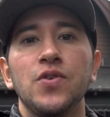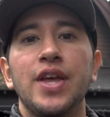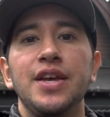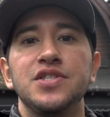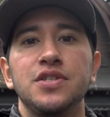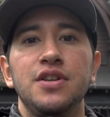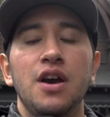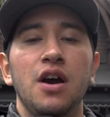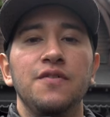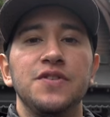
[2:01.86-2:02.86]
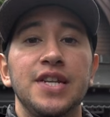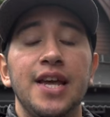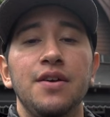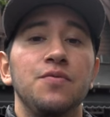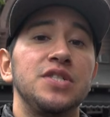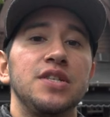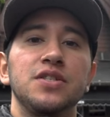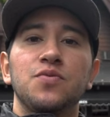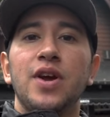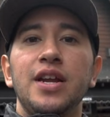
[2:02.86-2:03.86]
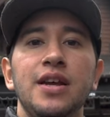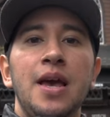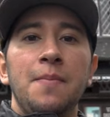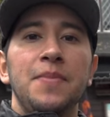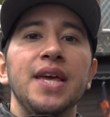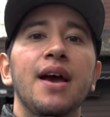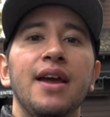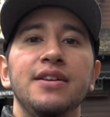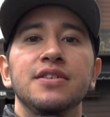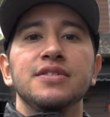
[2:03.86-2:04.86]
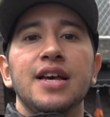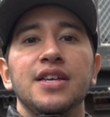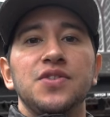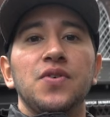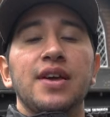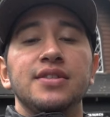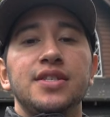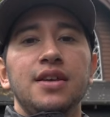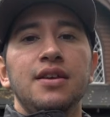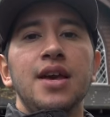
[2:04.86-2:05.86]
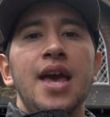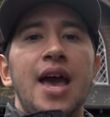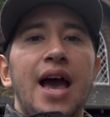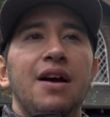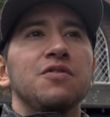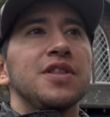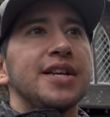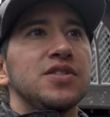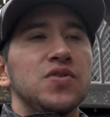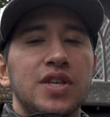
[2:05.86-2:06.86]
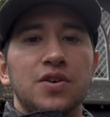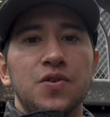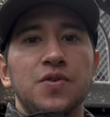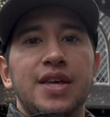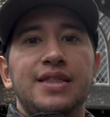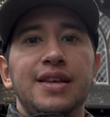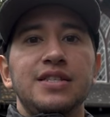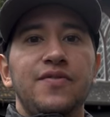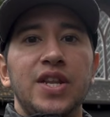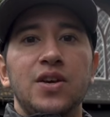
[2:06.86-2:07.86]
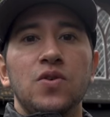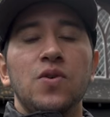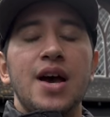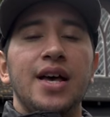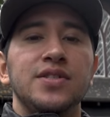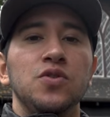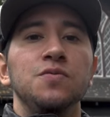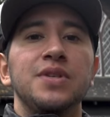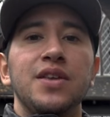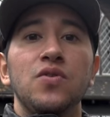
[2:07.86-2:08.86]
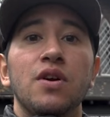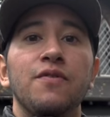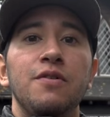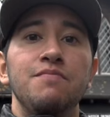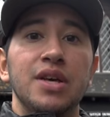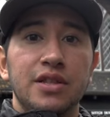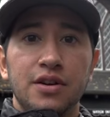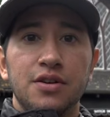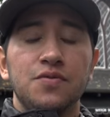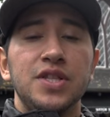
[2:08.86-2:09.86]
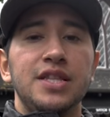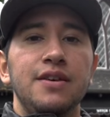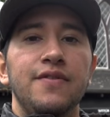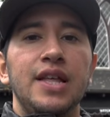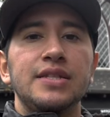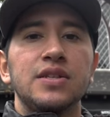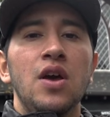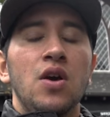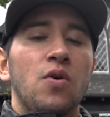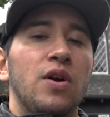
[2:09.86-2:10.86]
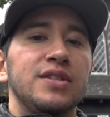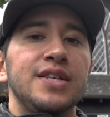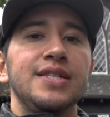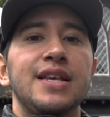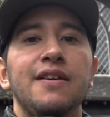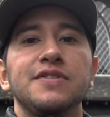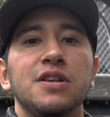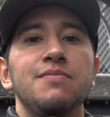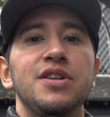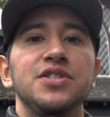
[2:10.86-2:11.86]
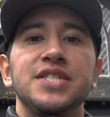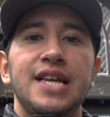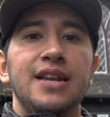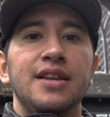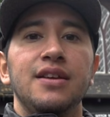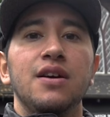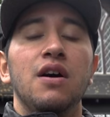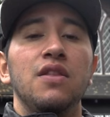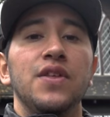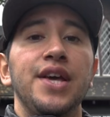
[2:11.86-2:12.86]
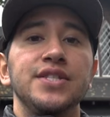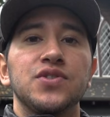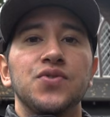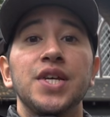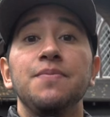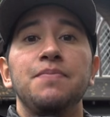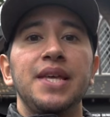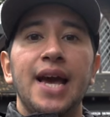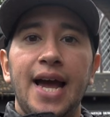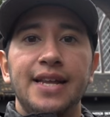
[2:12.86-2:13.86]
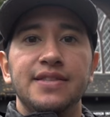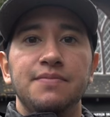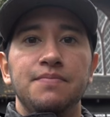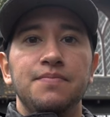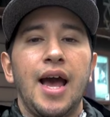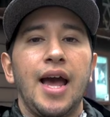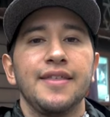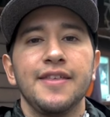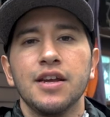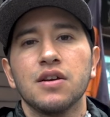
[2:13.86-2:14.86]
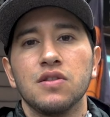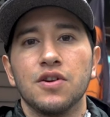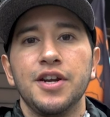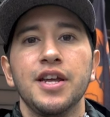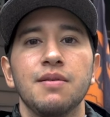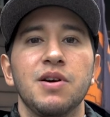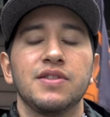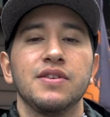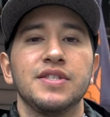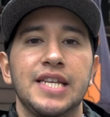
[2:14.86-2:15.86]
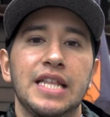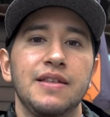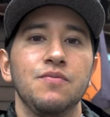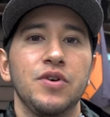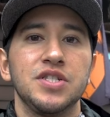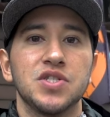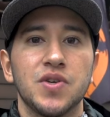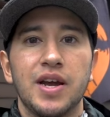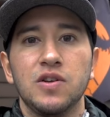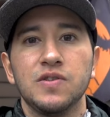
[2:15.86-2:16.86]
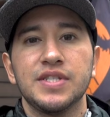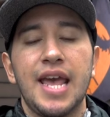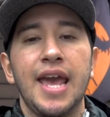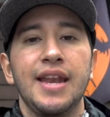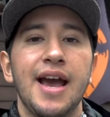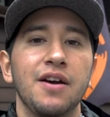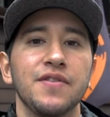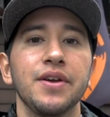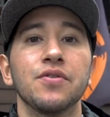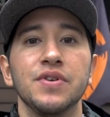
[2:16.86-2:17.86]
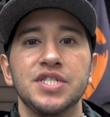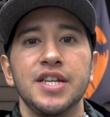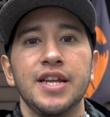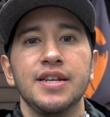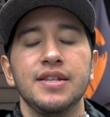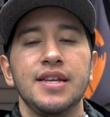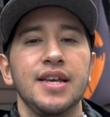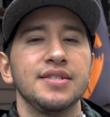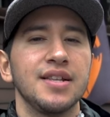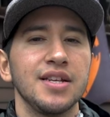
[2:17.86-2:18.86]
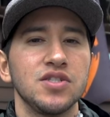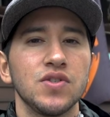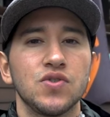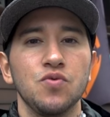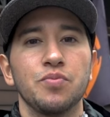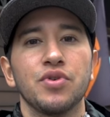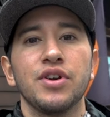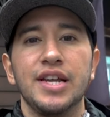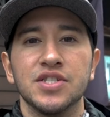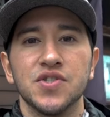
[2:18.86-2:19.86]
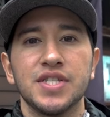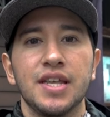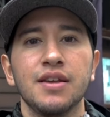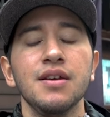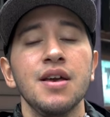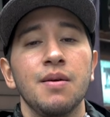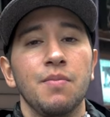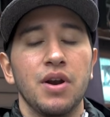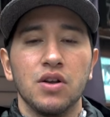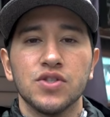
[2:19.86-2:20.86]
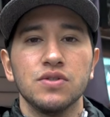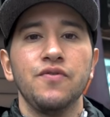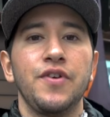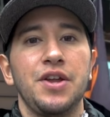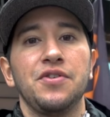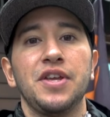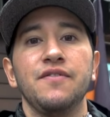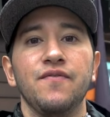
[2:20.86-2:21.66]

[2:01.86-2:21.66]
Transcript: location of today, which is right behind us as you can see, I would like to tell you that this video assumes that you are familiar with the events or at least have some understanding on the history behind them. I think learning about the Salem Witch Trials and how they originated is not just super interesting, but also very